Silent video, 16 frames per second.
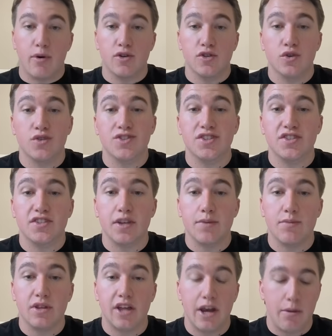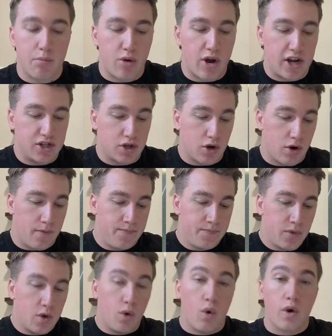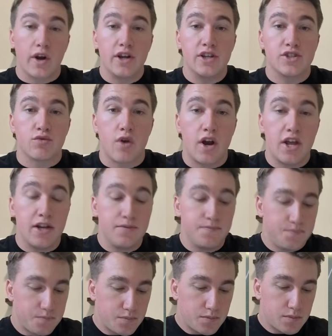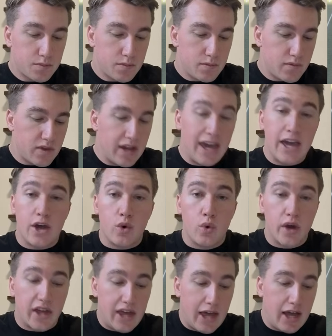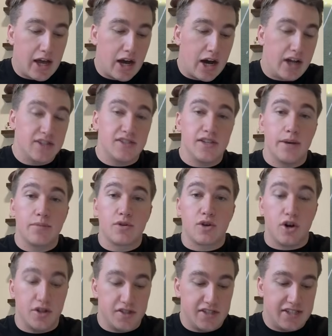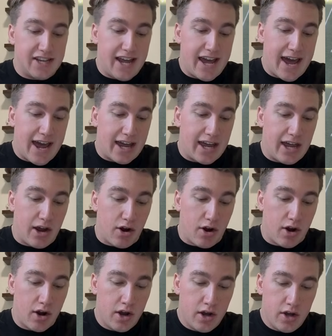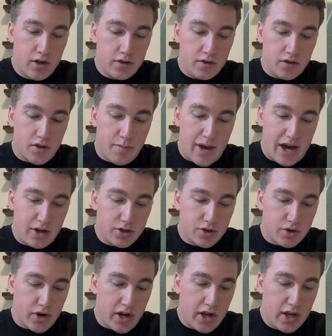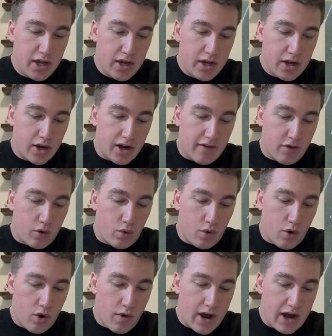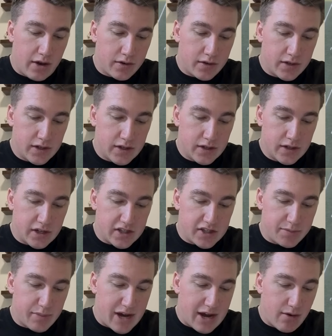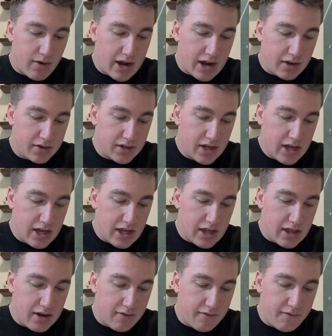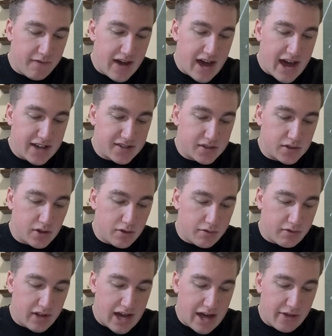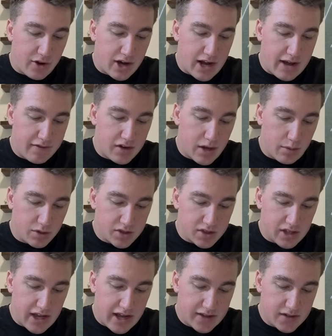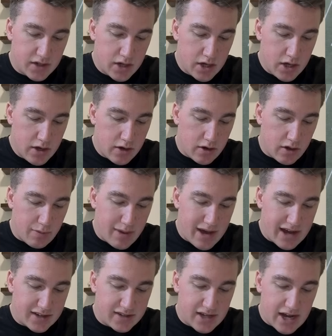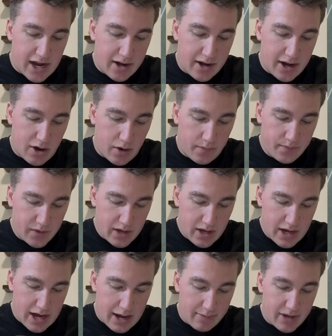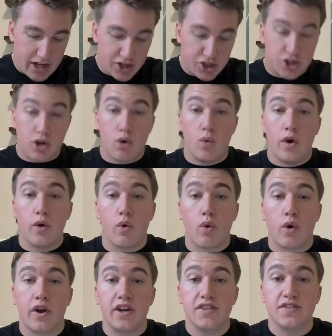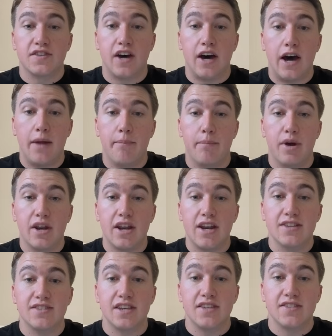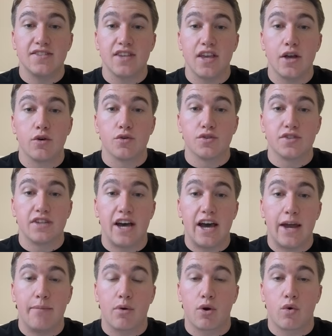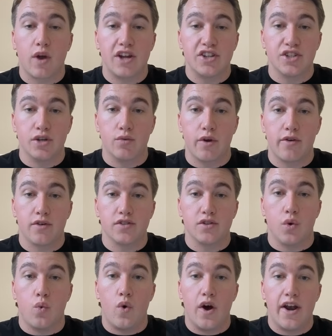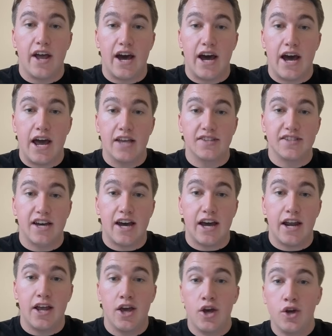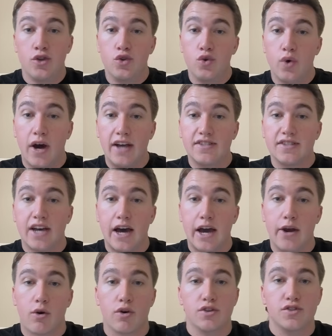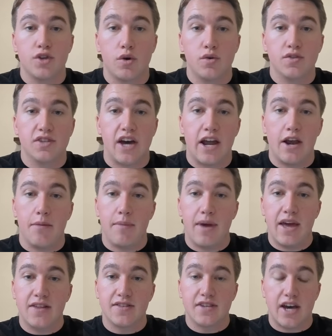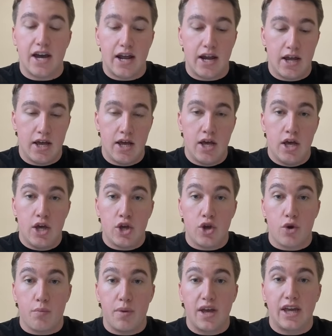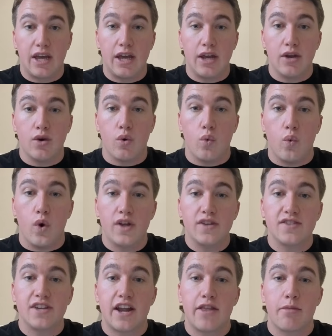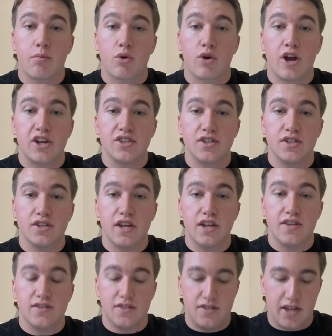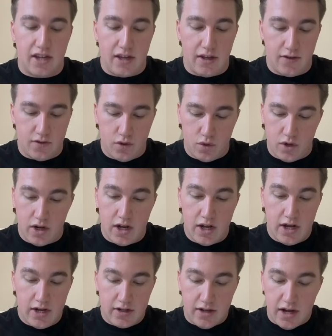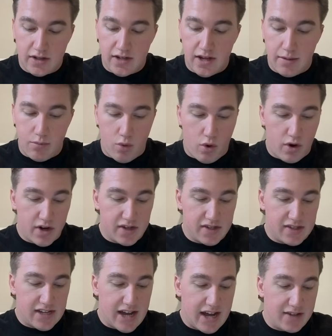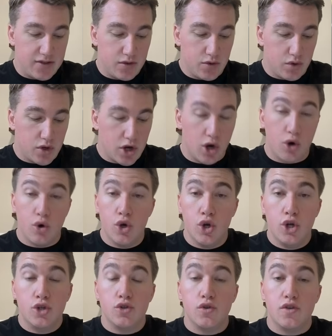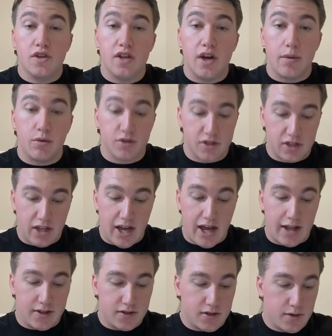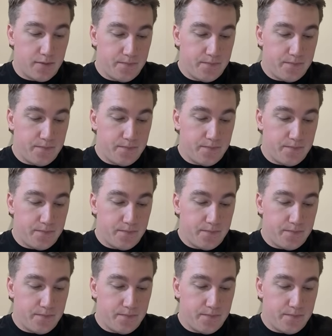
So it's a simulated pressure. Oregon is running a quick game concept called snag here to the boundary. You're going to have a corner route, a spot route, and then fast to the flat. They're going to have double slants on the backside. Now, I'm not sure what Oregon is taught, but it is a single side progression, whether it's a 1 high side, 2 high side, or a zone side and a man side. You're picking one side of the progression and sticking to it. Dante Moore decides to go to the double slants.